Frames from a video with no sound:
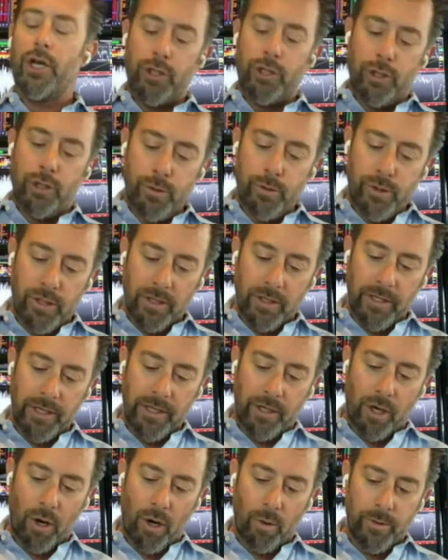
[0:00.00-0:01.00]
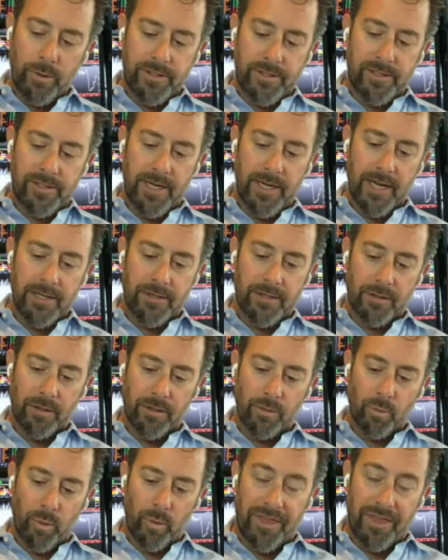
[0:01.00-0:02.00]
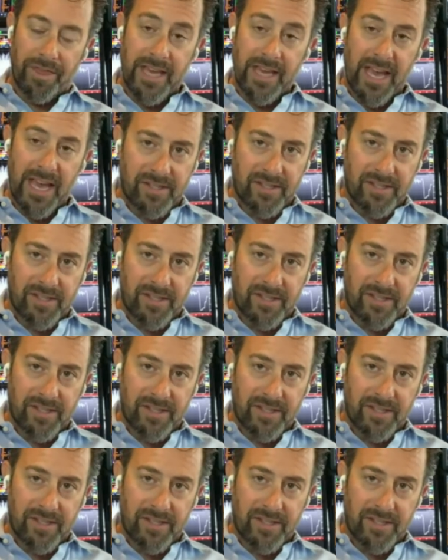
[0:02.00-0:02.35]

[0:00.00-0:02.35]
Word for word: usually coincidental with the